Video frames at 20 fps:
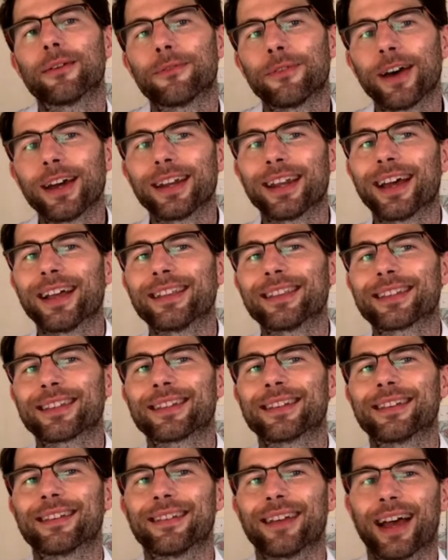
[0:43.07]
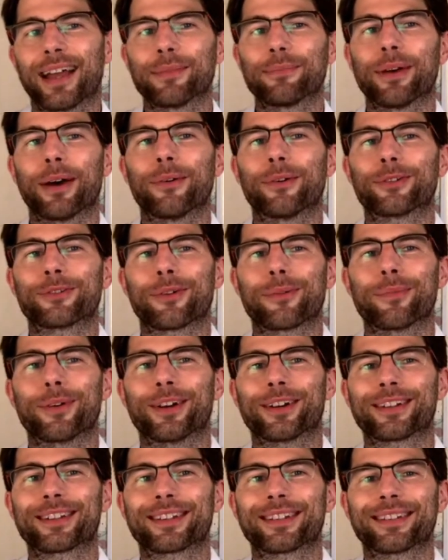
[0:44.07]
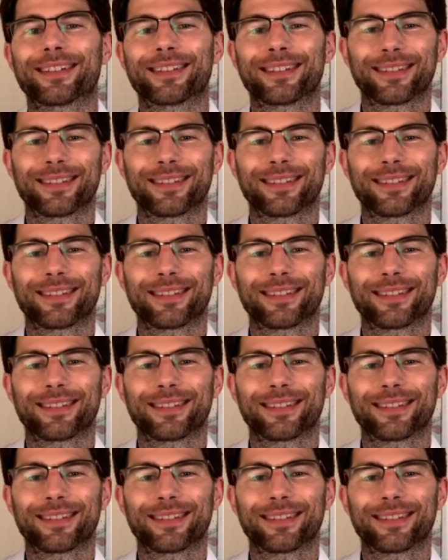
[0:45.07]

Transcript: finance, and poetry books.